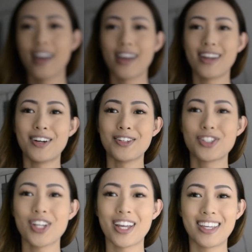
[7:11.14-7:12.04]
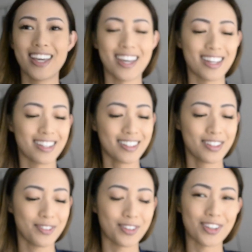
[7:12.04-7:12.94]
and I'll check in
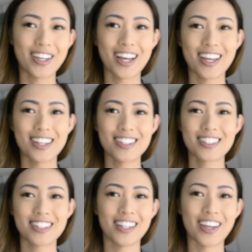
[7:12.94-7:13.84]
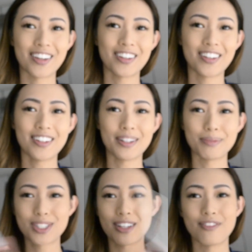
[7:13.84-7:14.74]
with you guys later. I'm
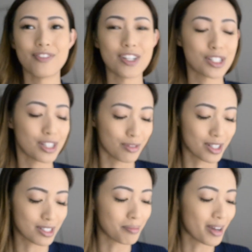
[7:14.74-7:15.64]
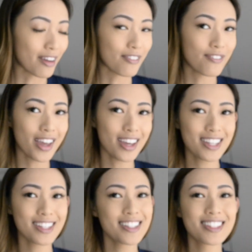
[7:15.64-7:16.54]
just gonna finish the rest of my
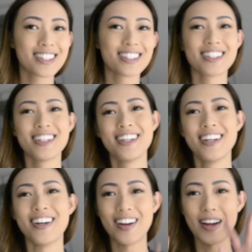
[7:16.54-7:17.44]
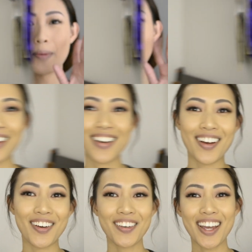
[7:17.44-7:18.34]
face.
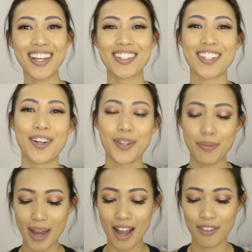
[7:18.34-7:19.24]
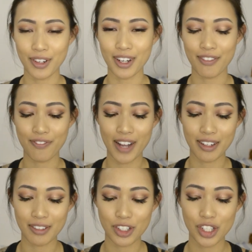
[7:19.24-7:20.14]
Okay, so we're back for our
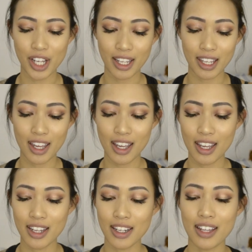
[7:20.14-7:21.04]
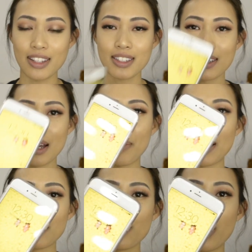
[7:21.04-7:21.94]
final check-in. It's about